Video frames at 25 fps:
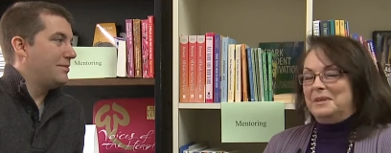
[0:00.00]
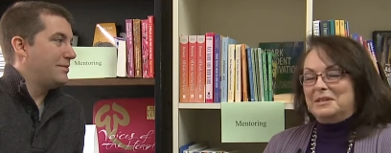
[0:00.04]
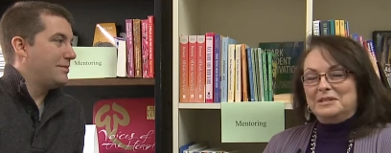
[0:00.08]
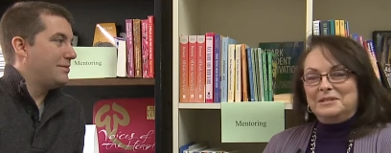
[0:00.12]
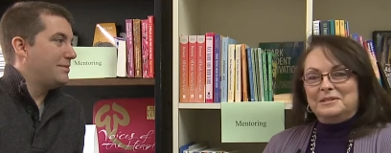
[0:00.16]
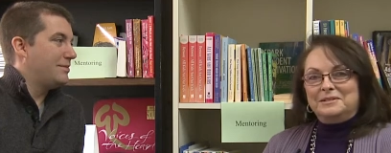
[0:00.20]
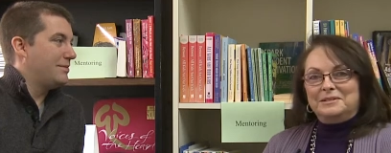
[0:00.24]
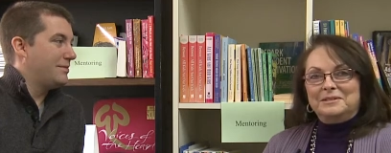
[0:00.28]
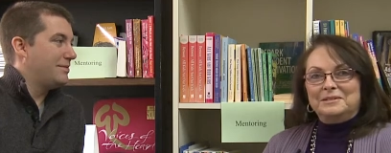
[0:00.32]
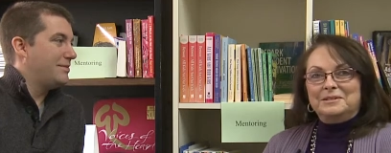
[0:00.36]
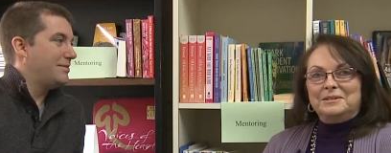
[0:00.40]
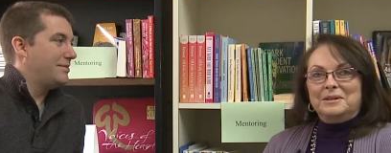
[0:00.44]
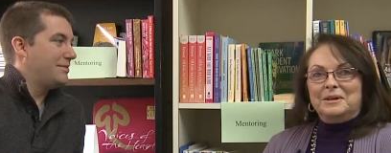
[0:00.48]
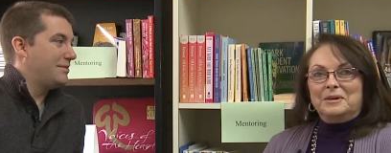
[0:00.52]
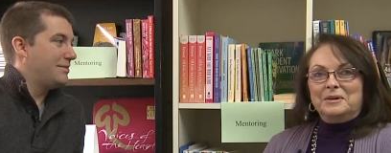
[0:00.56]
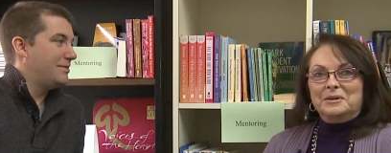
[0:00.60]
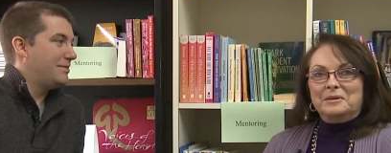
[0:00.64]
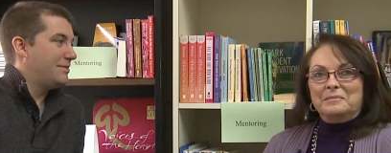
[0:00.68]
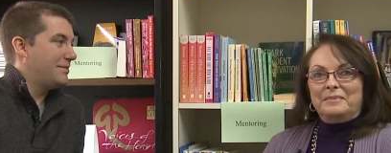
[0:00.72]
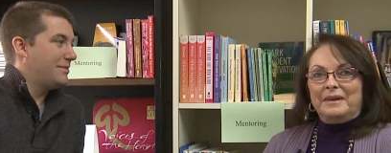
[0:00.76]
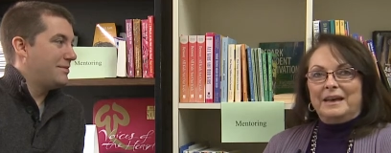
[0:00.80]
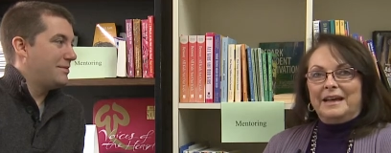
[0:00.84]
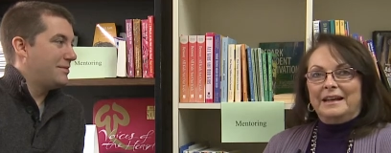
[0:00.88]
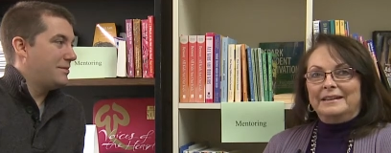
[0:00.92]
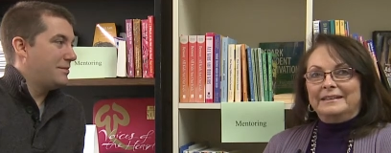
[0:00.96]
Speaker 1: businesses talk
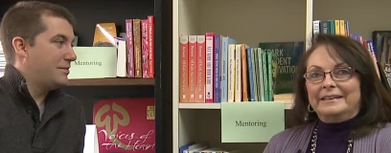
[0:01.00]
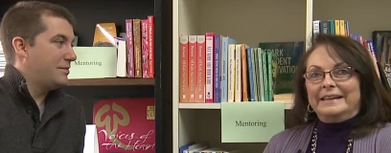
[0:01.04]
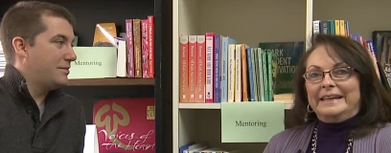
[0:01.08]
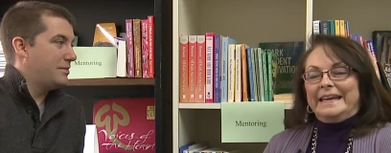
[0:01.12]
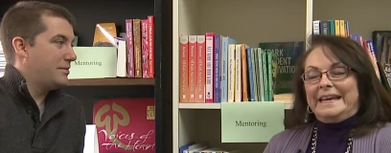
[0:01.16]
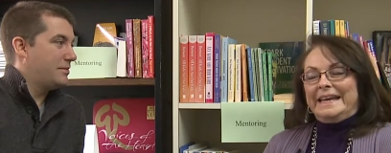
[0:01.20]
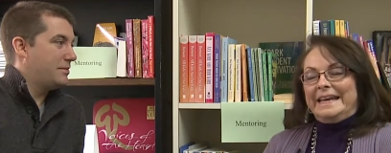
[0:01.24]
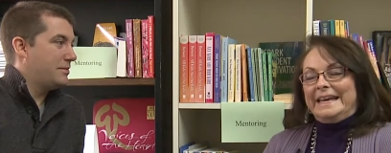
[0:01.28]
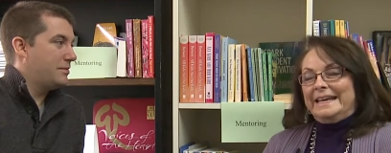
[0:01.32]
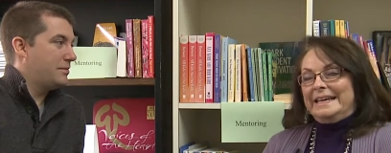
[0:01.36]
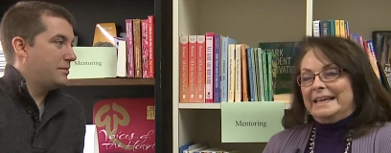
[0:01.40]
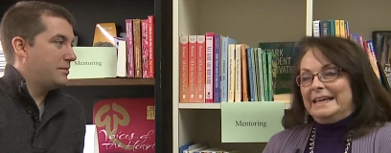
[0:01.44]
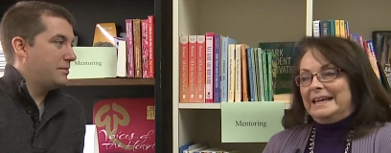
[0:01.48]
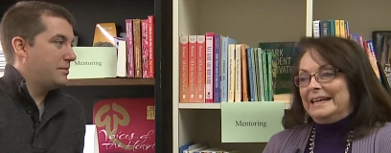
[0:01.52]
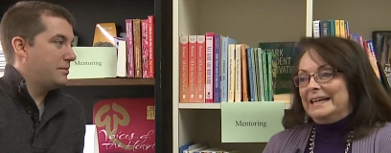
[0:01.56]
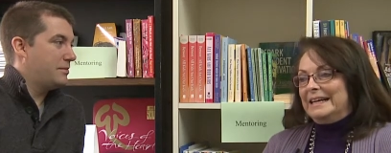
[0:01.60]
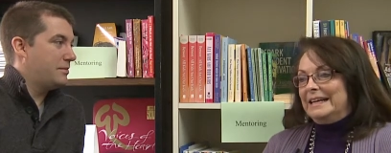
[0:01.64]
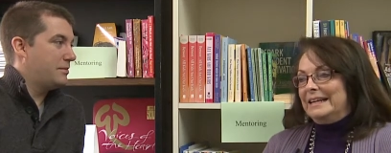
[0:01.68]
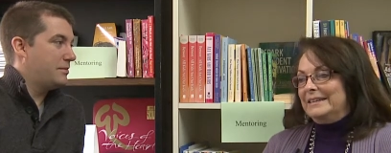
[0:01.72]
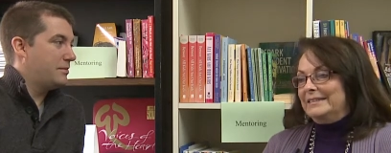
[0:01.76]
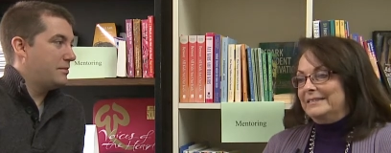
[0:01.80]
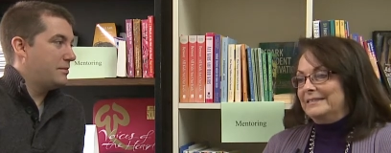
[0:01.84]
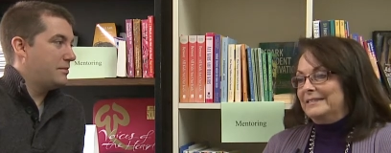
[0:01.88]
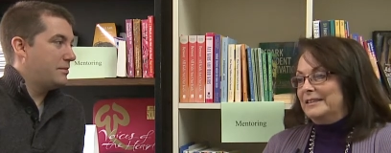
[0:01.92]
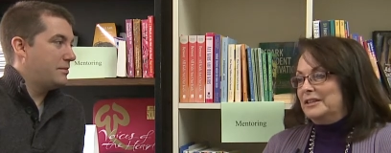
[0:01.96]
about
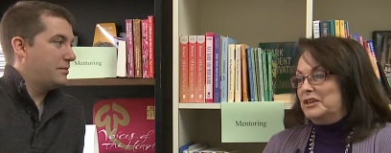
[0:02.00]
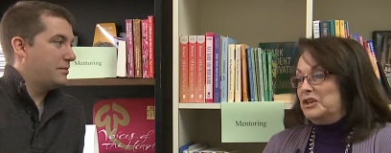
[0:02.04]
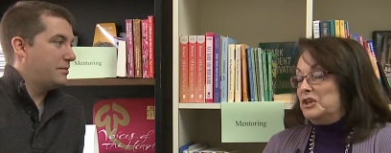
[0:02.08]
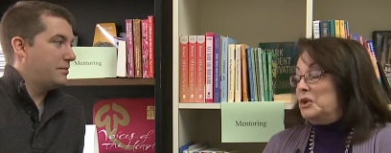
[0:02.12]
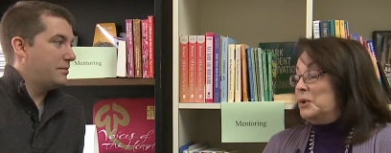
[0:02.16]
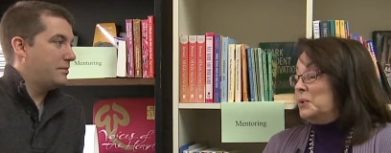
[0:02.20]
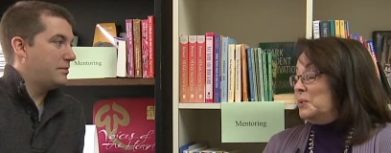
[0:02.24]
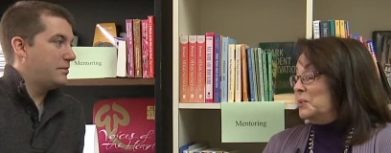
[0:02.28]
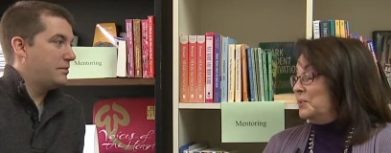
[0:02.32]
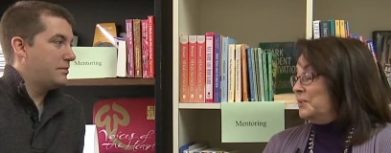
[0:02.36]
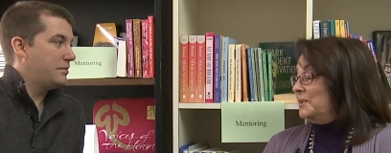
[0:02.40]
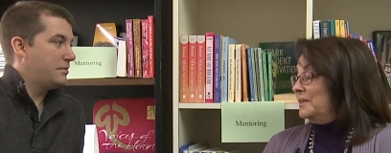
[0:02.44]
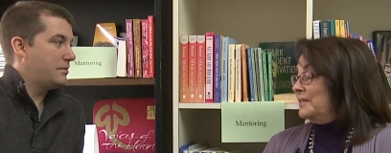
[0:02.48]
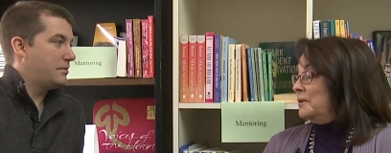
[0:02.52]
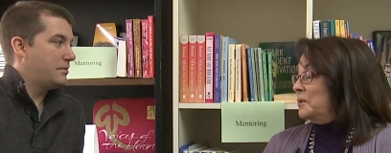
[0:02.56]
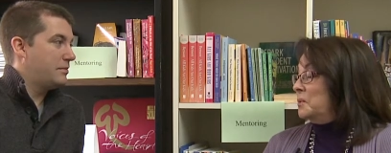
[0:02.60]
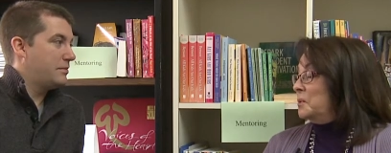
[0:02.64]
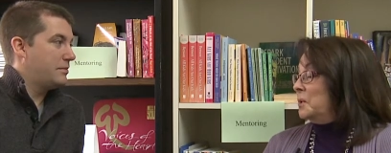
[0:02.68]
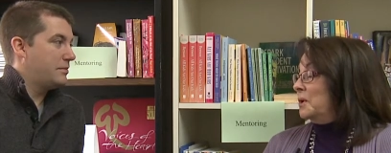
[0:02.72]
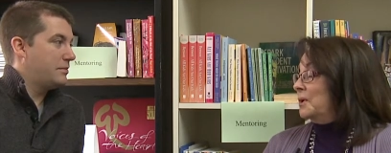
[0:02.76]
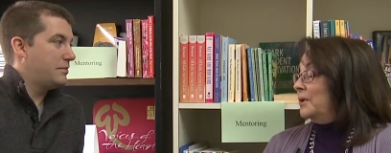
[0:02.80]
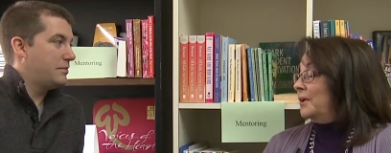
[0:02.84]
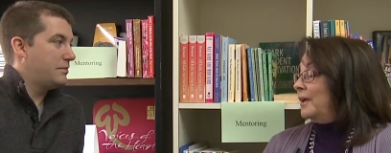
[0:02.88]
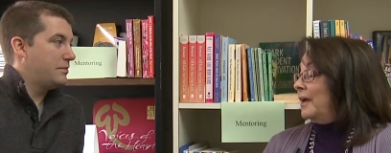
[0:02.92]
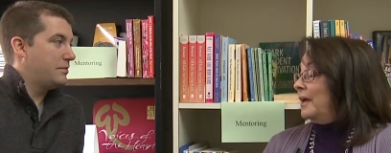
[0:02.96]
the youth and their
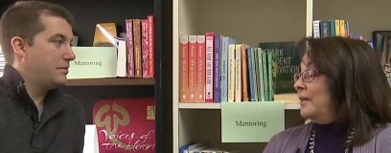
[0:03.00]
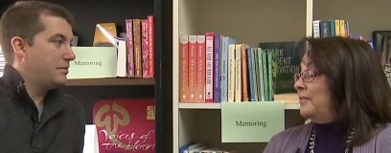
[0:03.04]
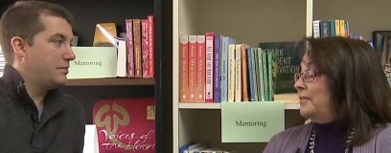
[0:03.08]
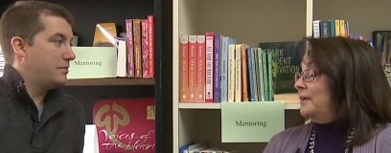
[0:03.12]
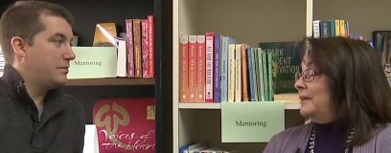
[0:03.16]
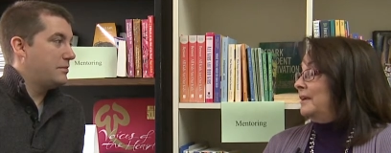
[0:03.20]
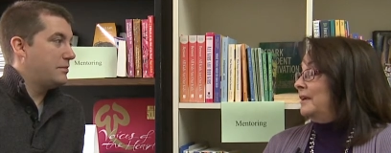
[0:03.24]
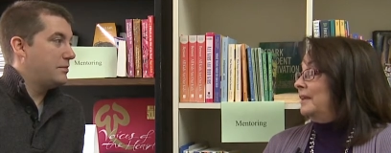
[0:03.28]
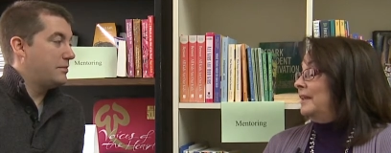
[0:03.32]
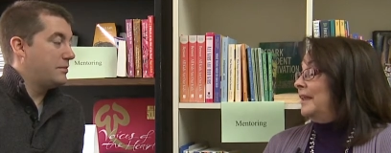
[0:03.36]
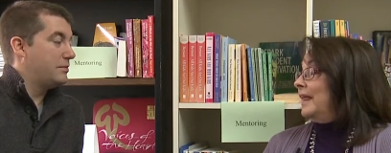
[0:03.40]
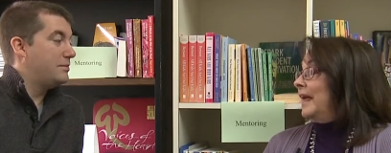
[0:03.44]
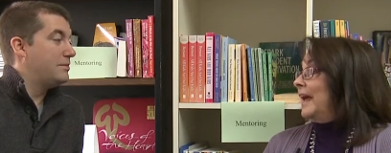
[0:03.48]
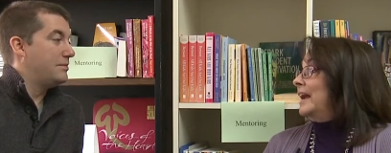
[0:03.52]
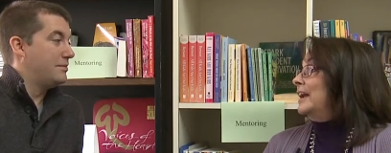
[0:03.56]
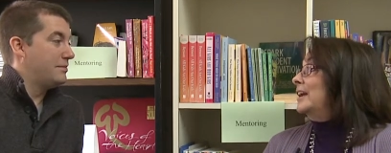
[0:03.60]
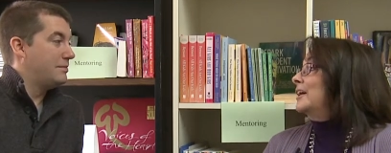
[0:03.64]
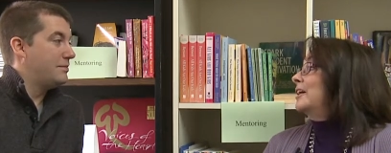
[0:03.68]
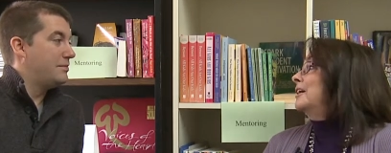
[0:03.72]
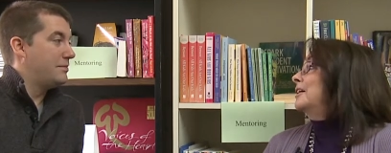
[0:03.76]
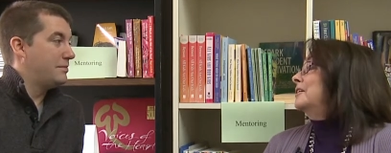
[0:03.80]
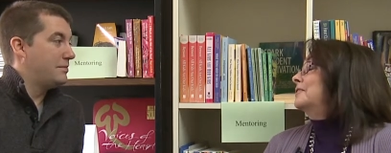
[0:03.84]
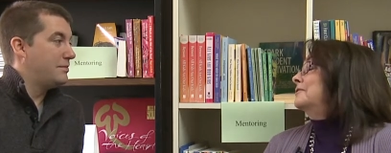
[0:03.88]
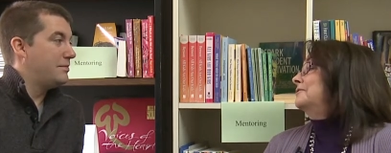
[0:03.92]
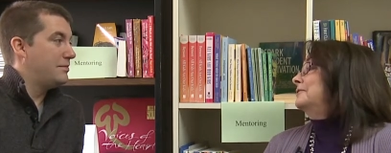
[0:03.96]
work ethic and lack
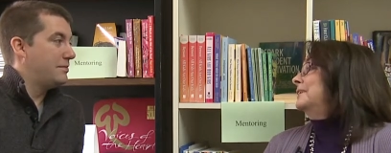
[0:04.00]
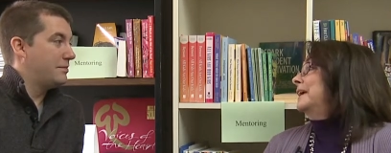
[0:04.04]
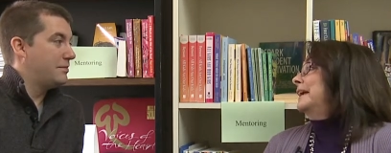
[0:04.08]
of,